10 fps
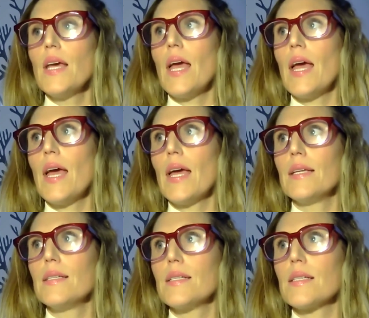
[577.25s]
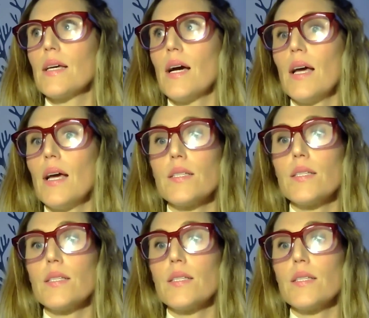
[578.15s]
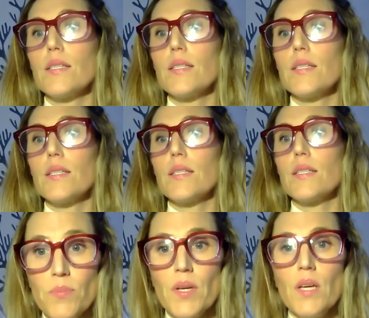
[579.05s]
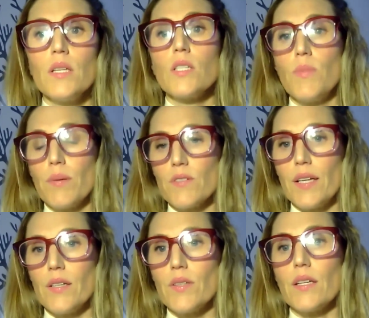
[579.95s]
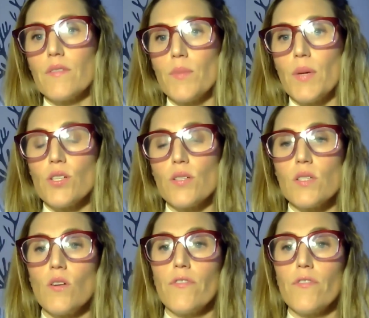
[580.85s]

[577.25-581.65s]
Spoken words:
and it certainly isn't cheap to be able to find out that information.